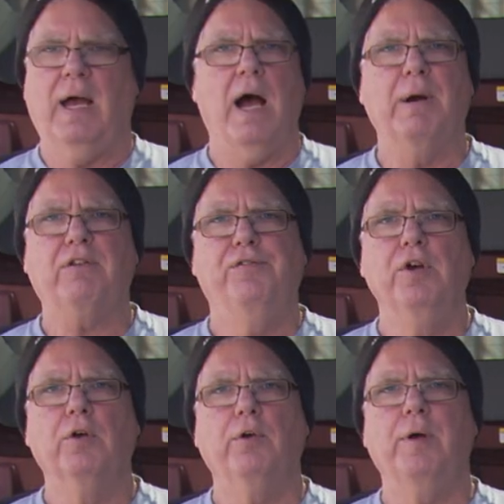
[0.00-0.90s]
how much
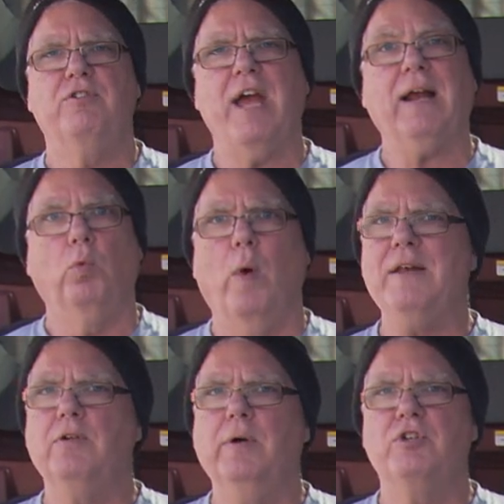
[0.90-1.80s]
fuel to inject,
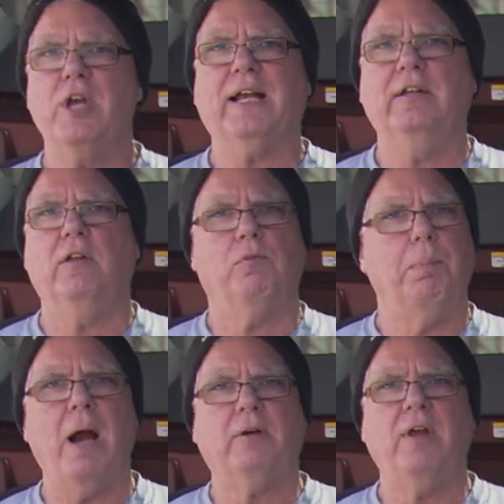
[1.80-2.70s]
when to inject it,
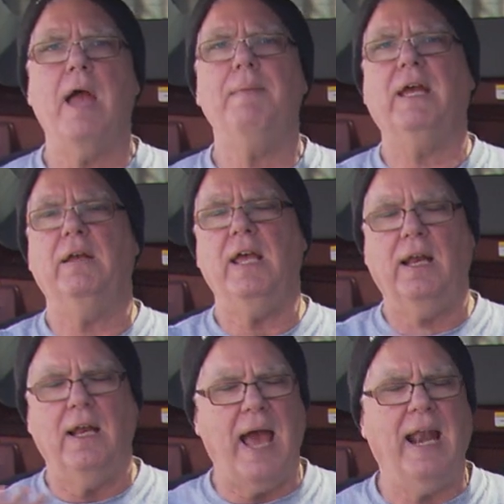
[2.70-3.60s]
spark timing it,
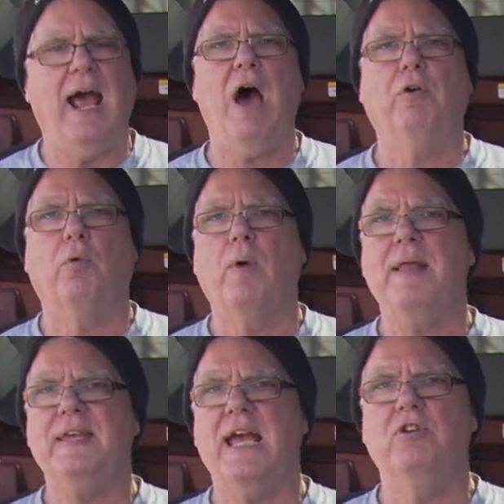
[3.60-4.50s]
and how to
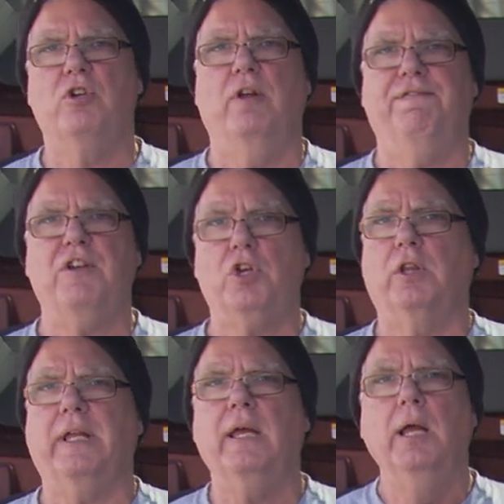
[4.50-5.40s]
run the engine
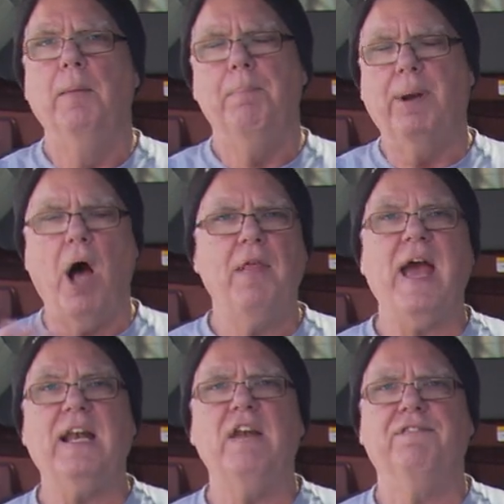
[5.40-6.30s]
efficiently. But all
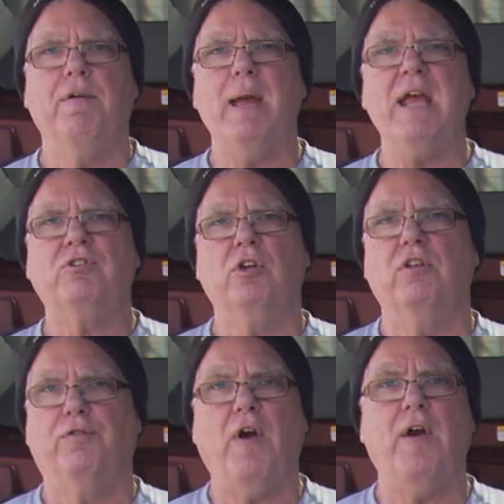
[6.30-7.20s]
that information
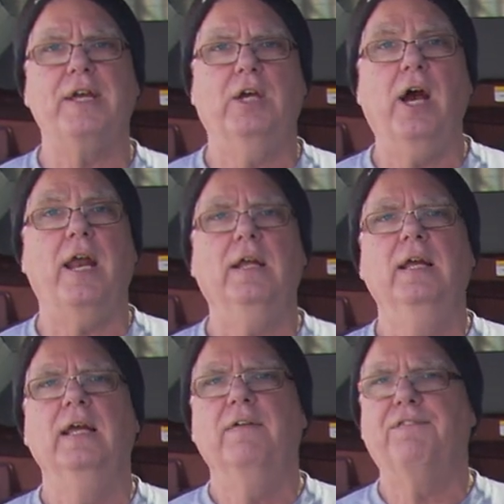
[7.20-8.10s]
is very good
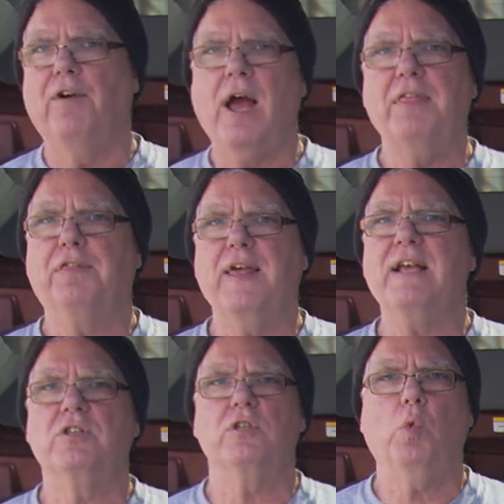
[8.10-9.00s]
for other
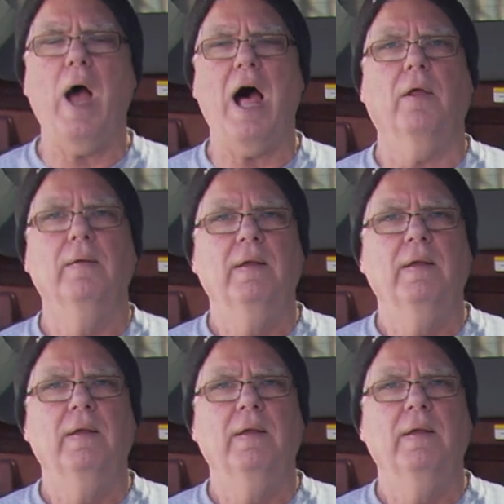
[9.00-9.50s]
things as well.